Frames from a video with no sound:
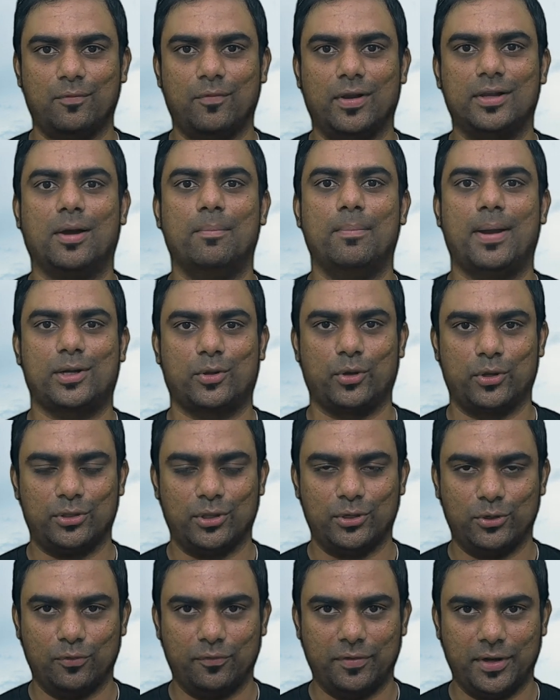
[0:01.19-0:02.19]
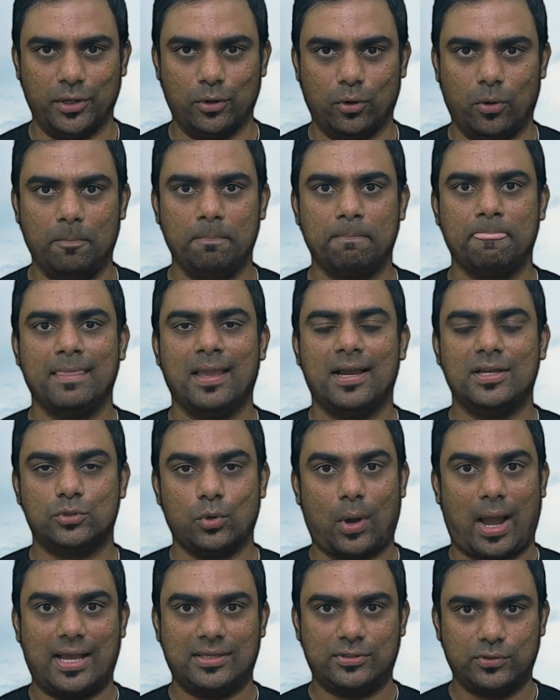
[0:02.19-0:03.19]
Welcome back to another new video.
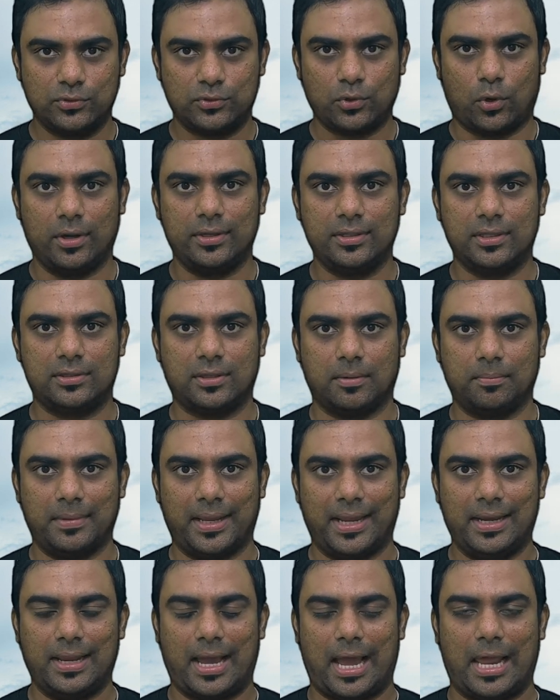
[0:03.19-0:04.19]
So as you saw in the thumbnail,